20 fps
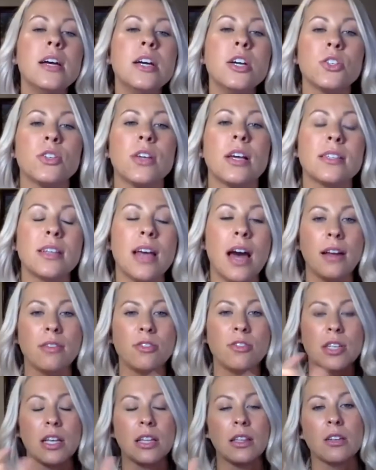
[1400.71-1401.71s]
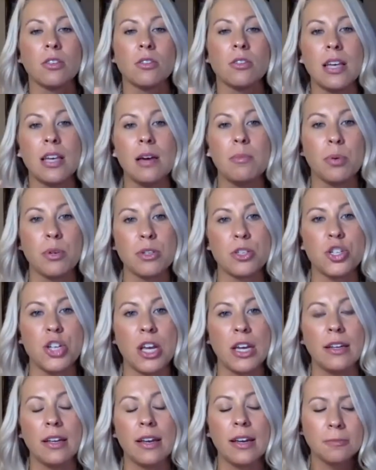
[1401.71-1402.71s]
So that's kind of just a little tip with
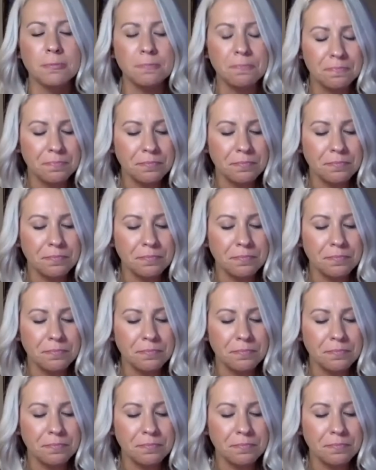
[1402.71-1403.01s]
shading,